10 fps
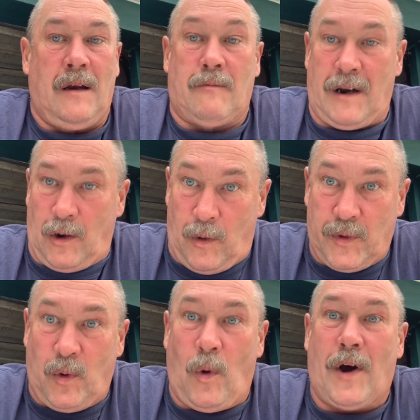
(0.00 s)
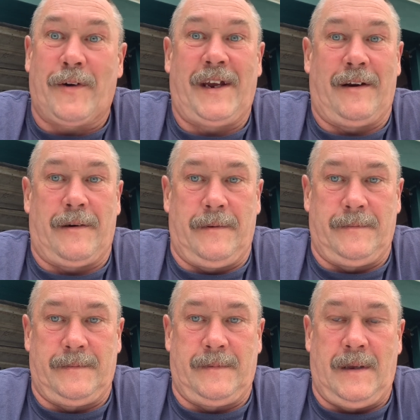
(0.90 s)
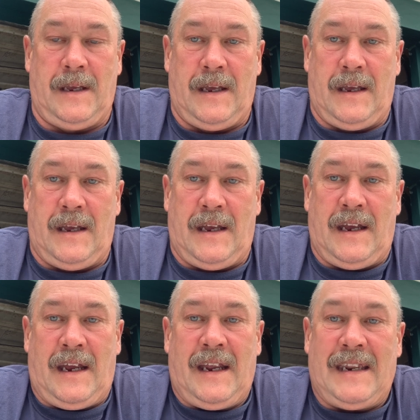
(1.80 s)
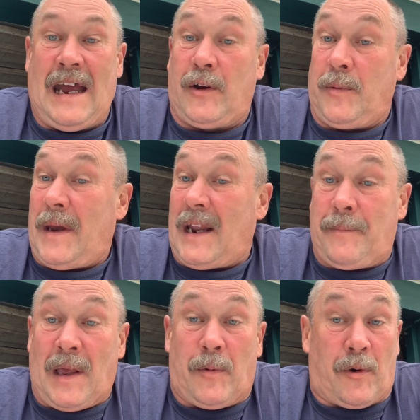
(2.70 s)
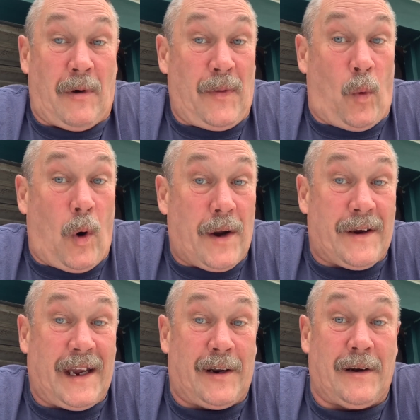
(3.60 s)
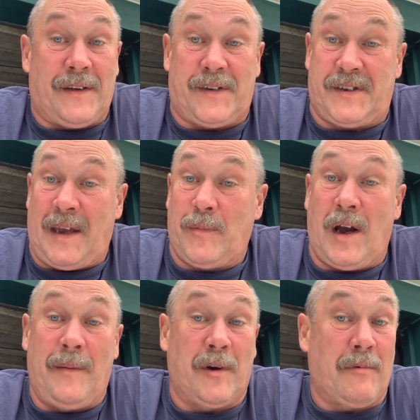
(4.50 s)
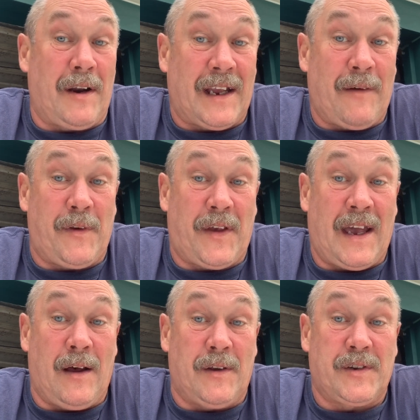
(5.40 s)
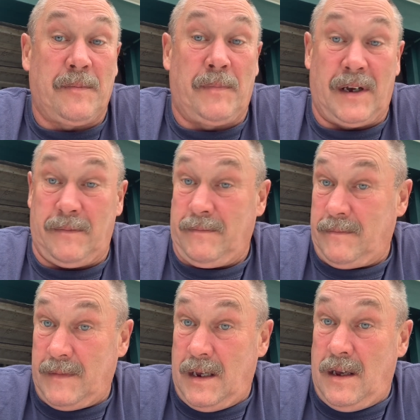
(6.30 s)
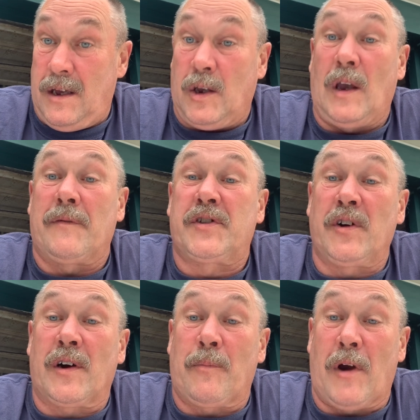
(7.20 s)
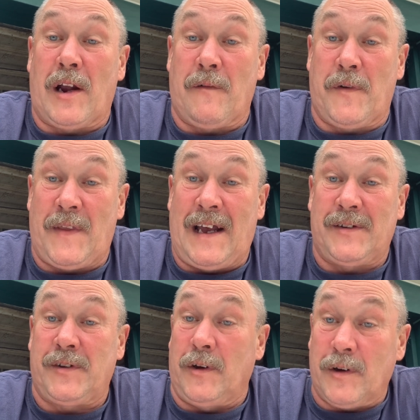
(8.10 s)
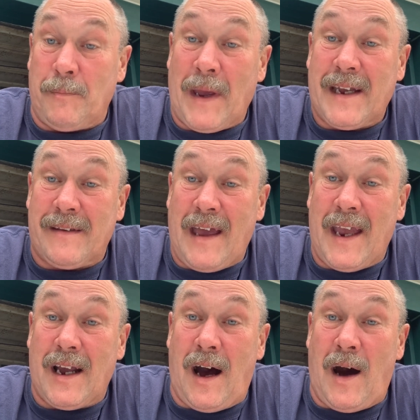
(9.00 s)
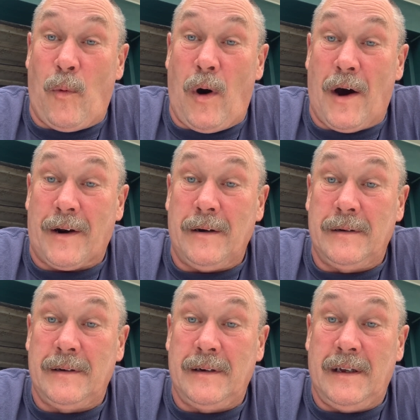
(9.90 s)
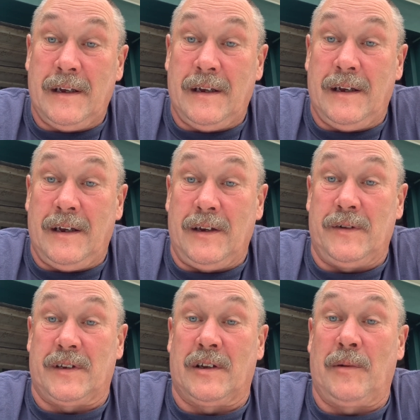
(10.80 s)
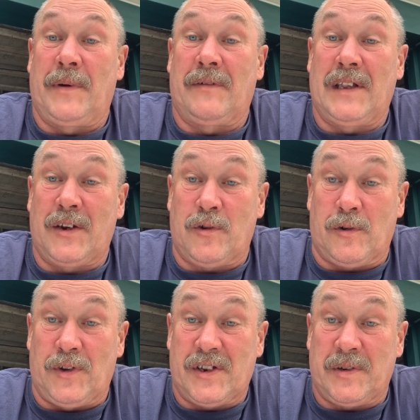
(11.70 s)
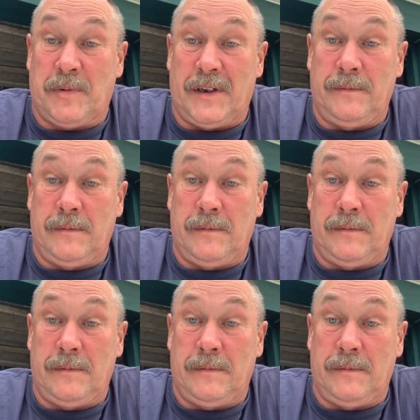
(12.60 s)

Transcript: Right along with the water heater. Now, you may not be able to run the water heater at the same time you're running everything else, but you have a circuit breaker for that. So you can make a tank of hot water, use a little bit of electrical discipline,